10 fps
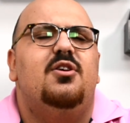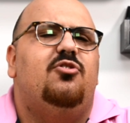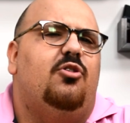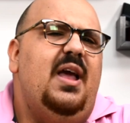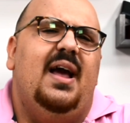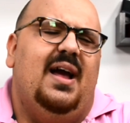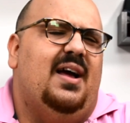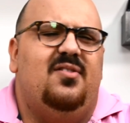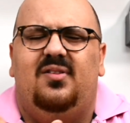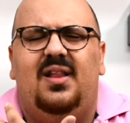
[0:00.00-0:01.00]
So yeah,
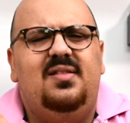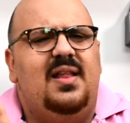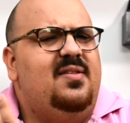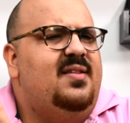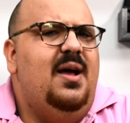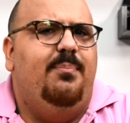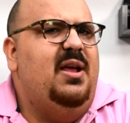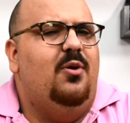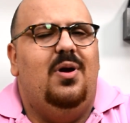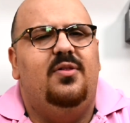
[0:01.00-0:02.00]
guys, let's not
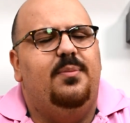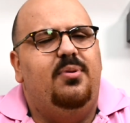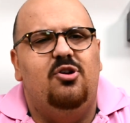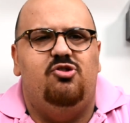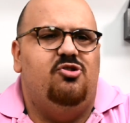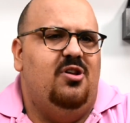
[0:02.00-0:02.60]
beat around the bush.